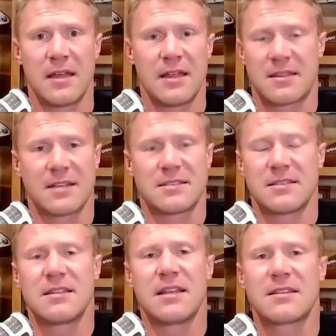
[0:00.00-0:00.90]
it
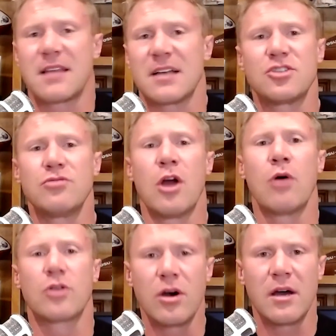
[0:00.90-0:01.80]
does you
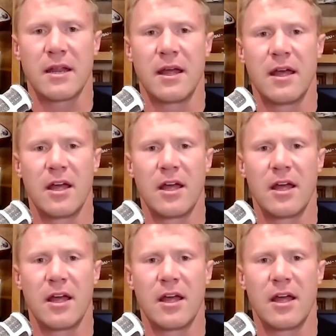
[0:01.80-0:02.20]
no good.